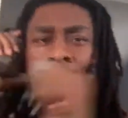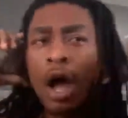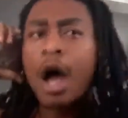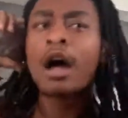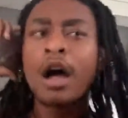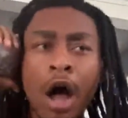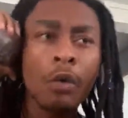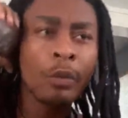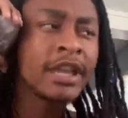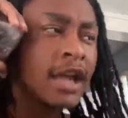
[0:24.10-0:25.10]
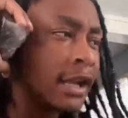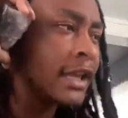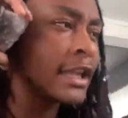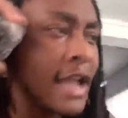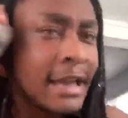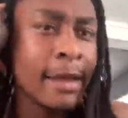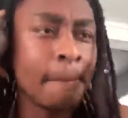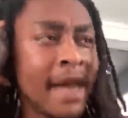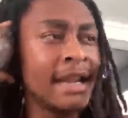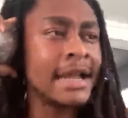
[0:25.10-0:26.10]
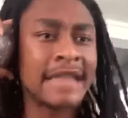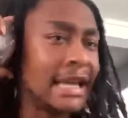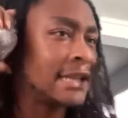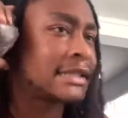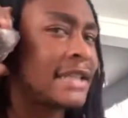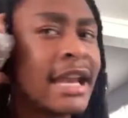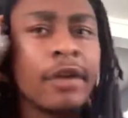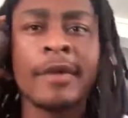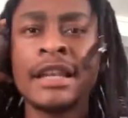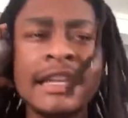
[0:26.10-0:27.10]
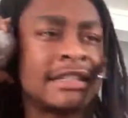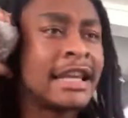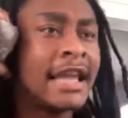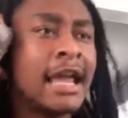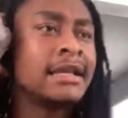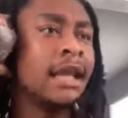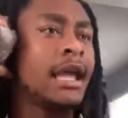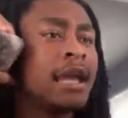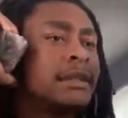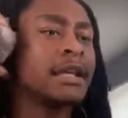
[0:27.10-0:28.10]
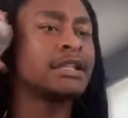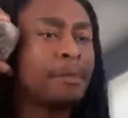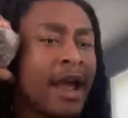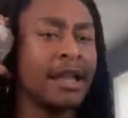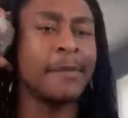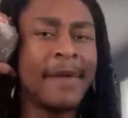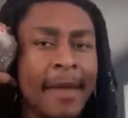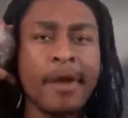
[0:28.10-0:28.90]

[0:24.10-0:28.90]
Meditate. We done it, get it, meditate it, set it, release it, and they eat that, spread it, baby.